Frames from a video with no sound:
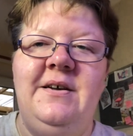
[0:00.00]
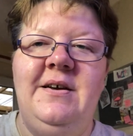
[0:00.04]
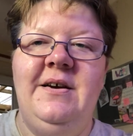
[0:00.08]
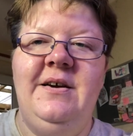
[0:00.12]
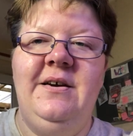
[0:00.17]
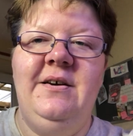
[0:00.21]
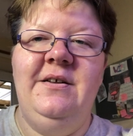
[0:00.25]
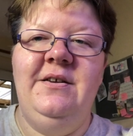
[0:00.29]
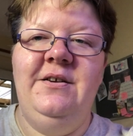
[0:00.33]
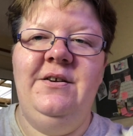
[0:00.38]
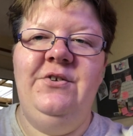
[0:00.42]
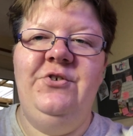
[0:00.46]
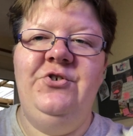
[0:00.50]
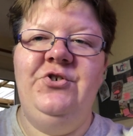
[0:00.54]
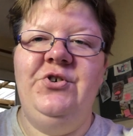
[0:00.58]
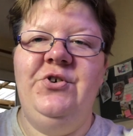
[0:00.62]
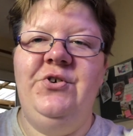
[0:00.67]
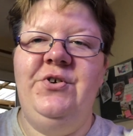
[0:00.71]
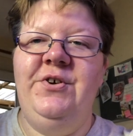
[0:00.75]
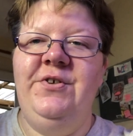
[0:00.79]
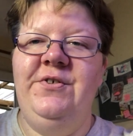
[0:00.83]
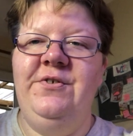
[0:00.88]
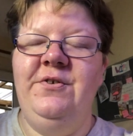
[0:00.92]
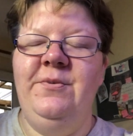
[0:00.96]
I can show
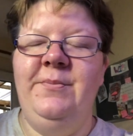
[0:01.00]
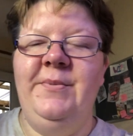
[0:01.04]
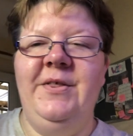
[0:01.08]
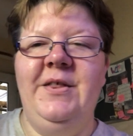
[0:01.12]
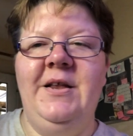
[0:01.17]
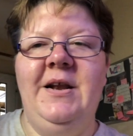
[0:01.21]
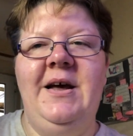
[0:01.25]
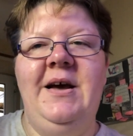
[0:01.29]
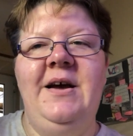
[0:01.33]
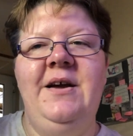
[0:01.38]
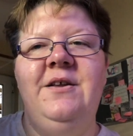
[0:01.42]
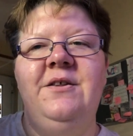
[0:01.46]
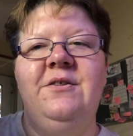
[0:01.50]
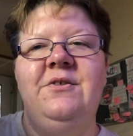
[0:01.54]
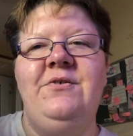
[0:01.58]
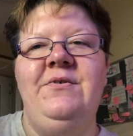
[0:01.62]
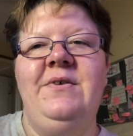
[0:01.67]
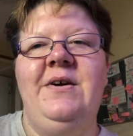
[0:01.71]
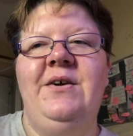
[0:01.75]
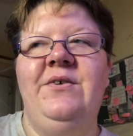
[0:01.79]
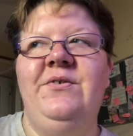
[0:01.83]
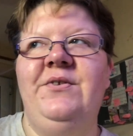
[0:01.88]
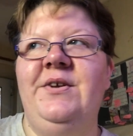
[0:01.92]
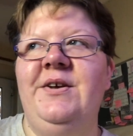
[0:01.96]
you some of the lights
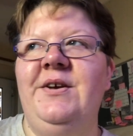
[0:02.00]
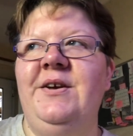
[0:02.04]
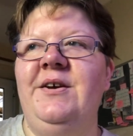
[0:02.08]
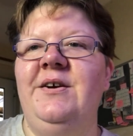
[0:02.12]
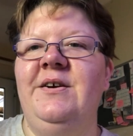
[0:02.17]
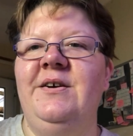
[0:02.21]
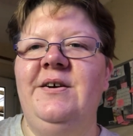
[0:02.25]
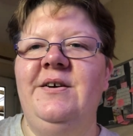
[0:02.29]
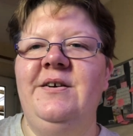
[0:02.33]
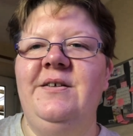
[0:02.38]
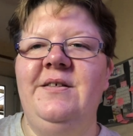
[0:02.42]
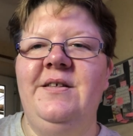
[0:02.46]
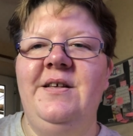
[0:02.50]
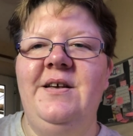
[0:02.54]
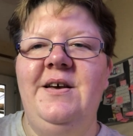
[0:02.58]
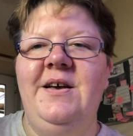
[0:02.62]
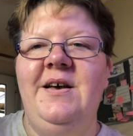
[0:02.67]
around here because